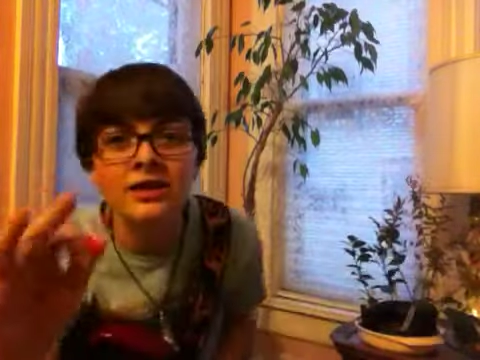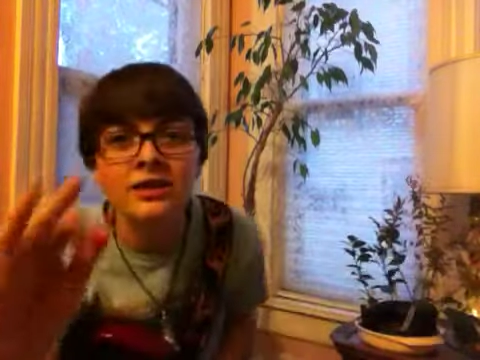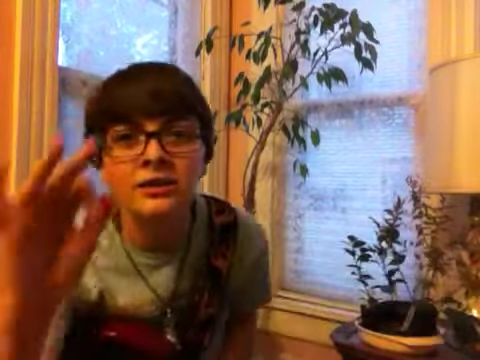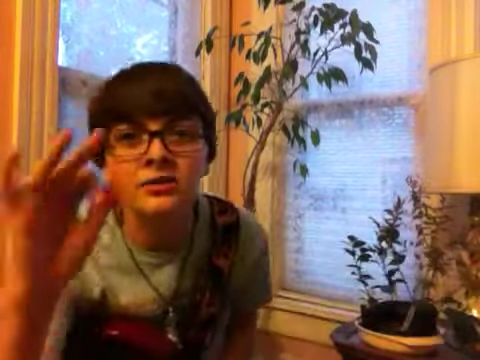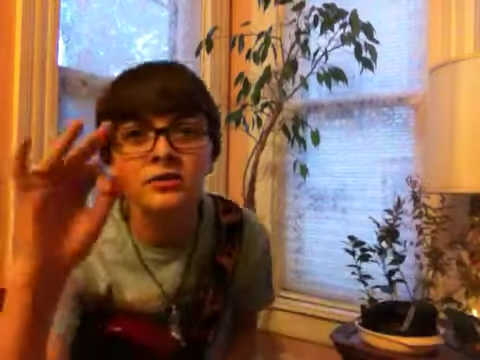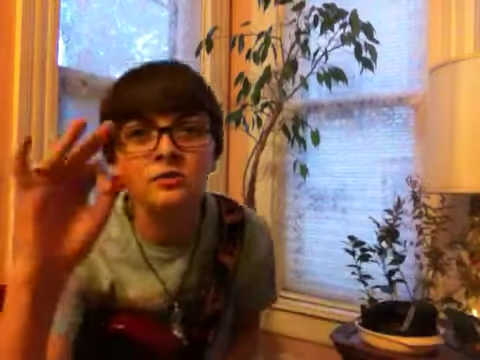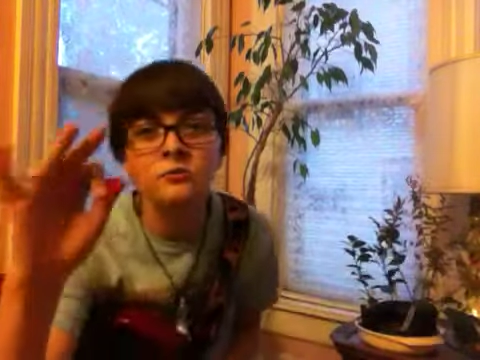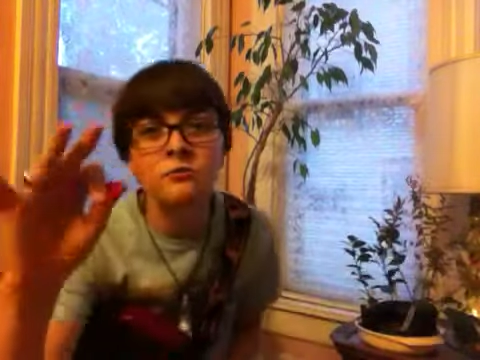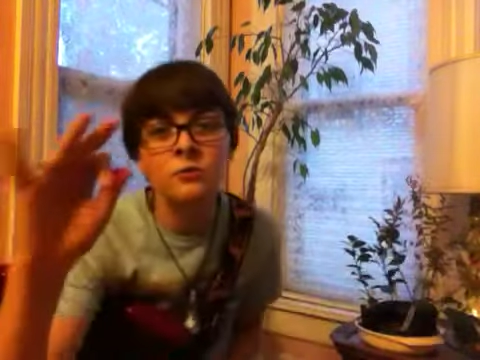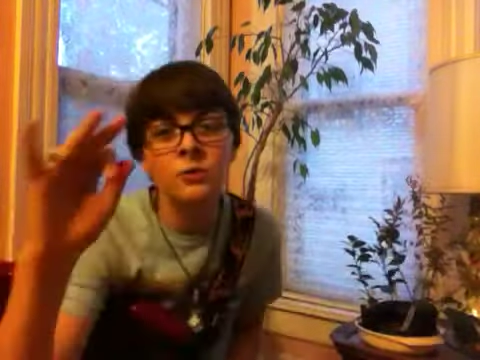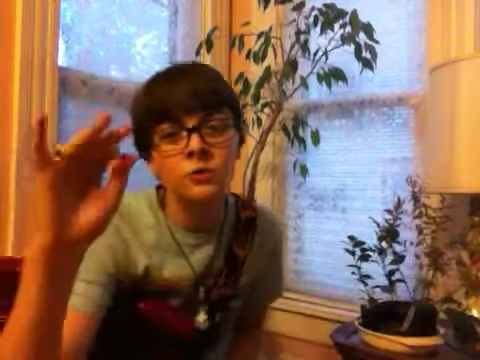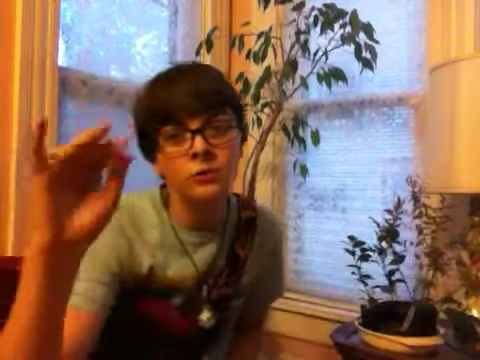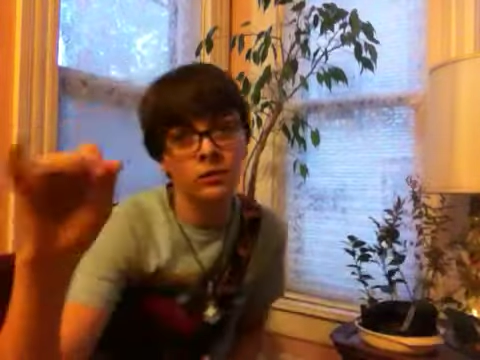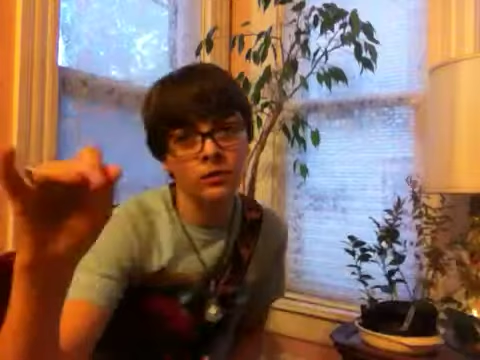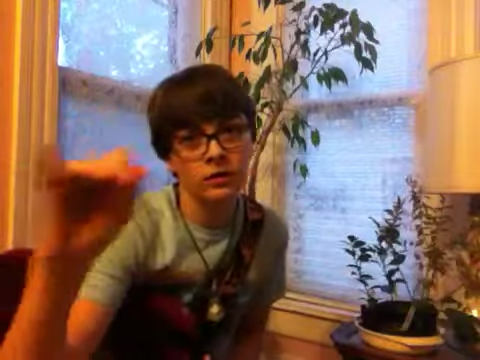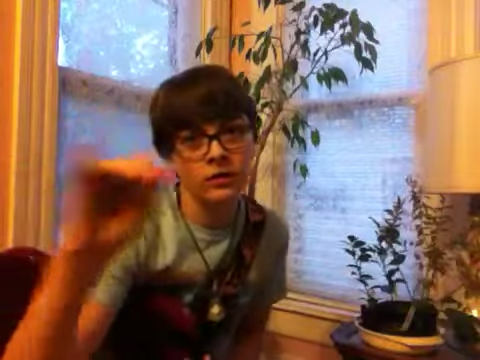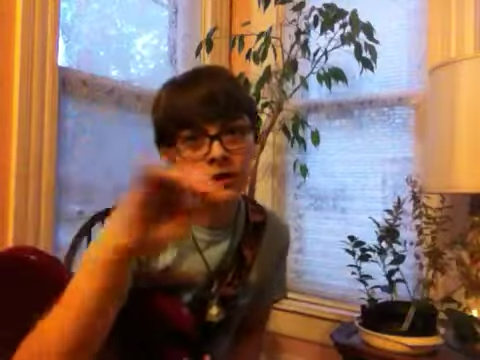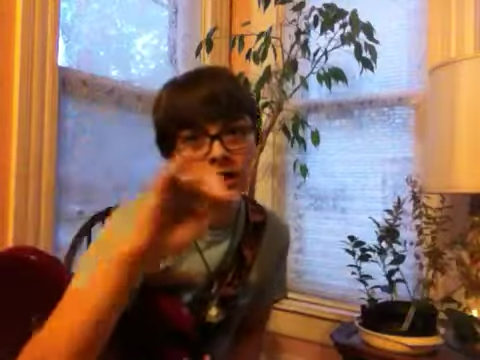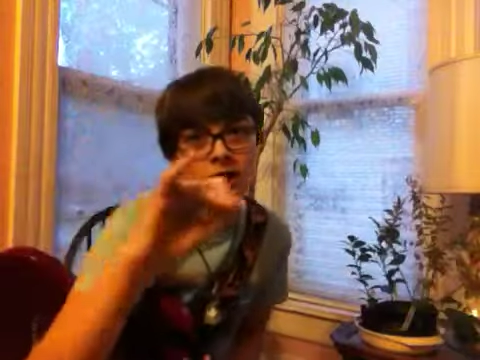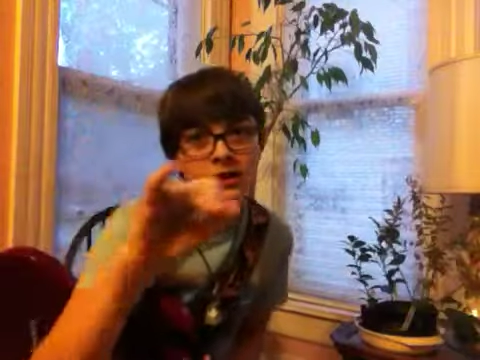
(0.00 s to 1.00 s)
a new
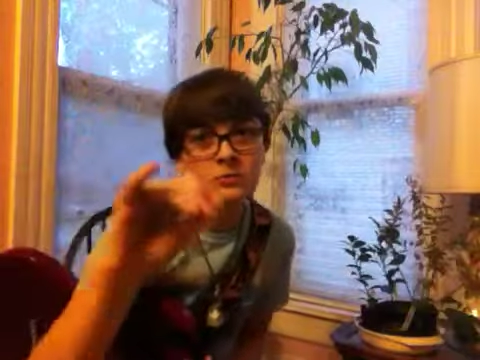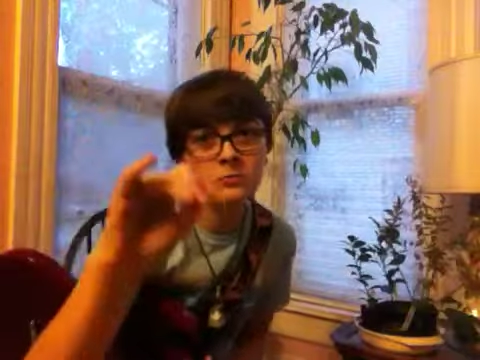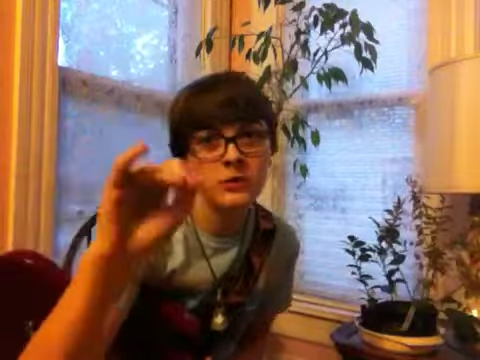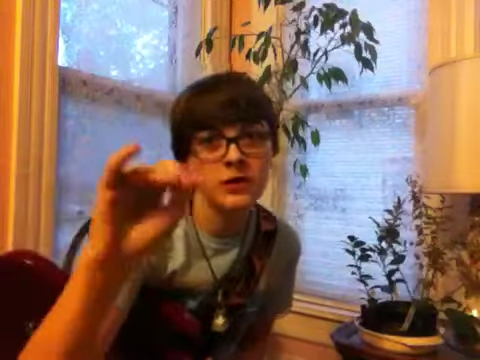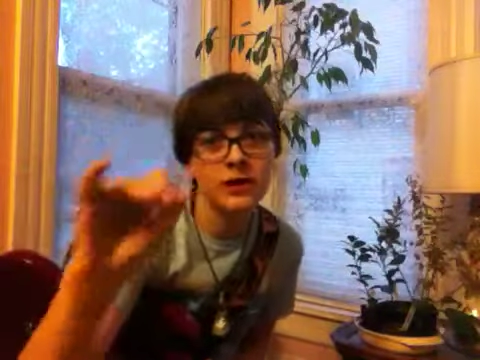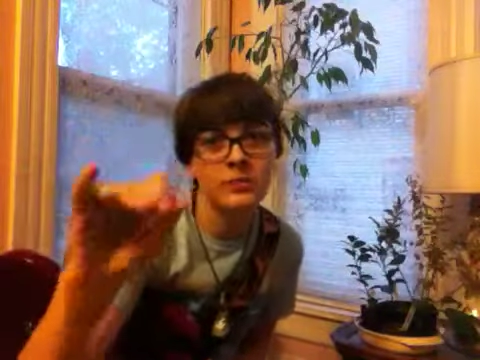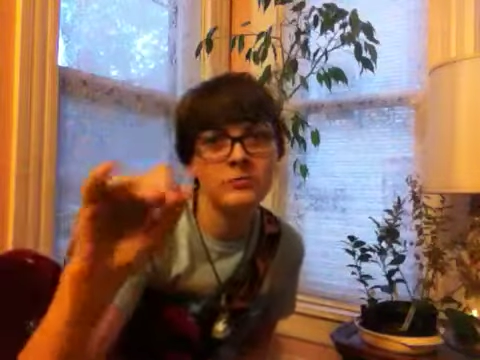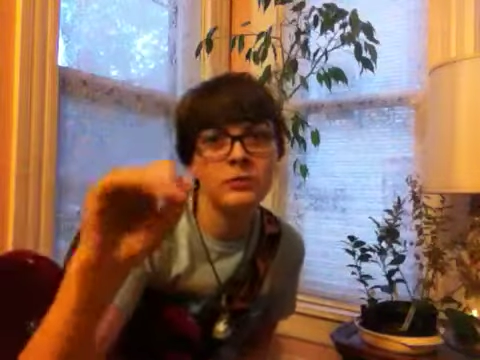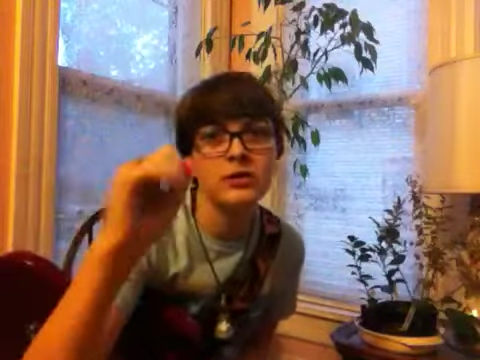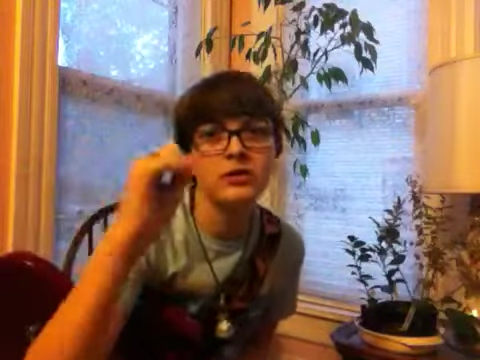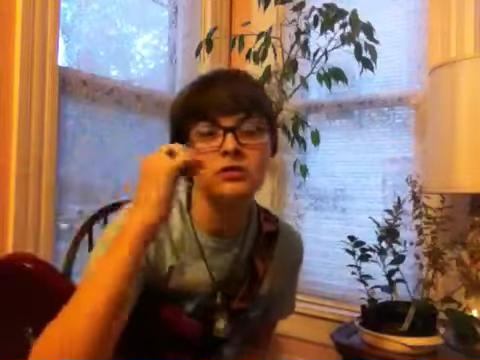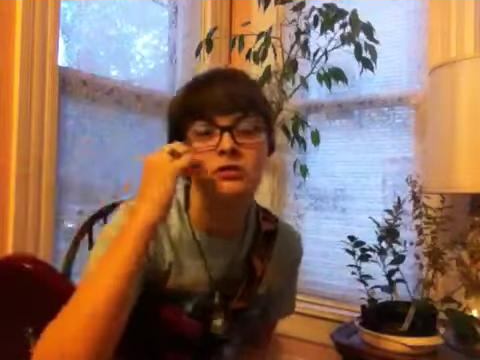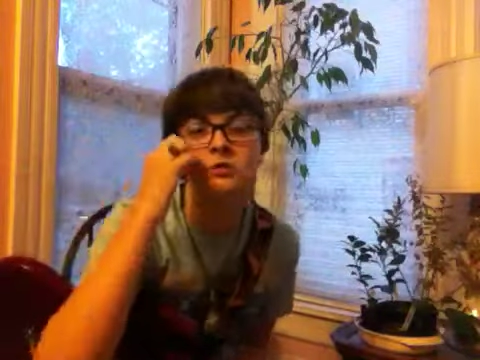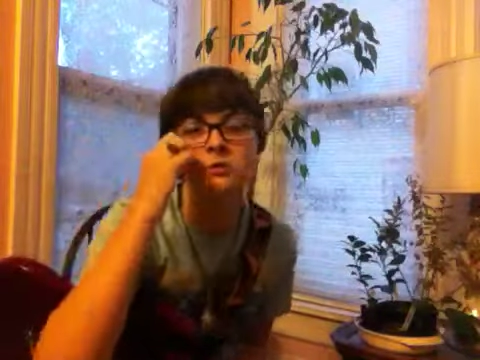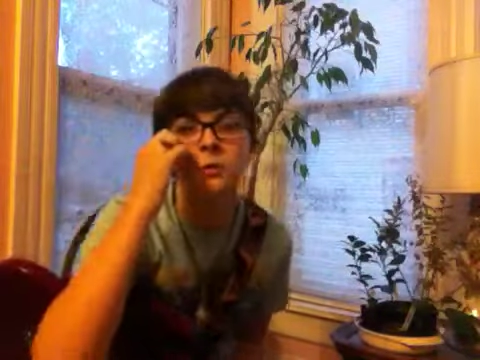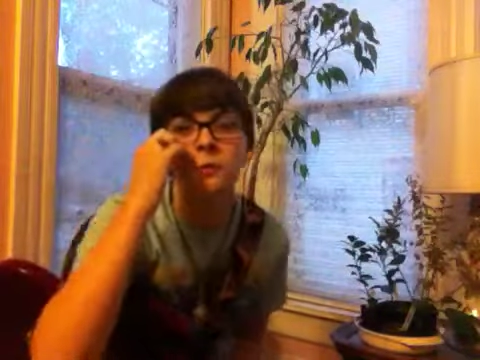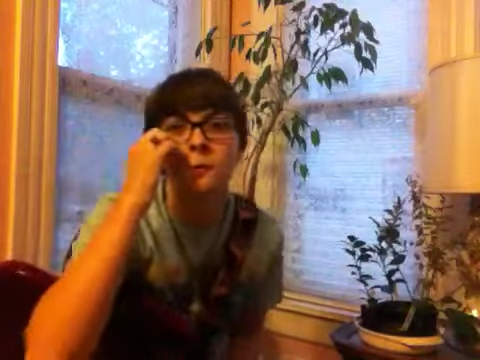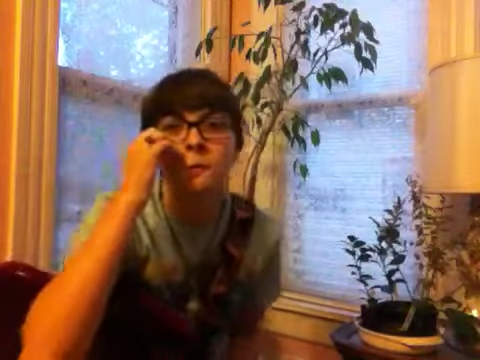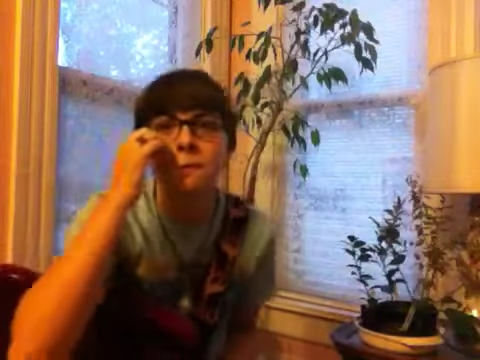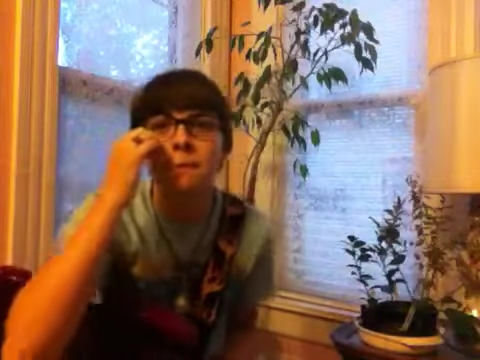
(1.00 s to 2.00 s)
rule. Anyone at my
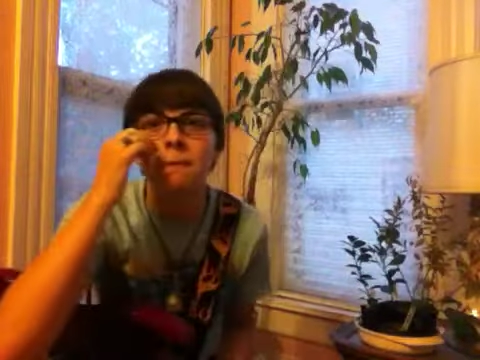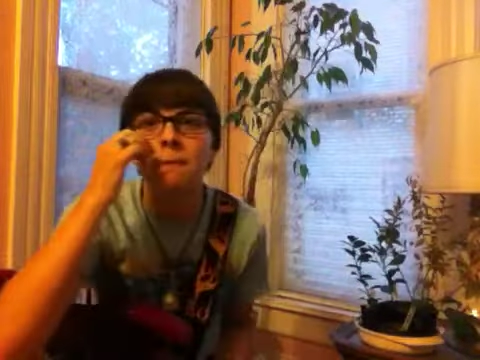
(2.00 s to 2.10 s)
school?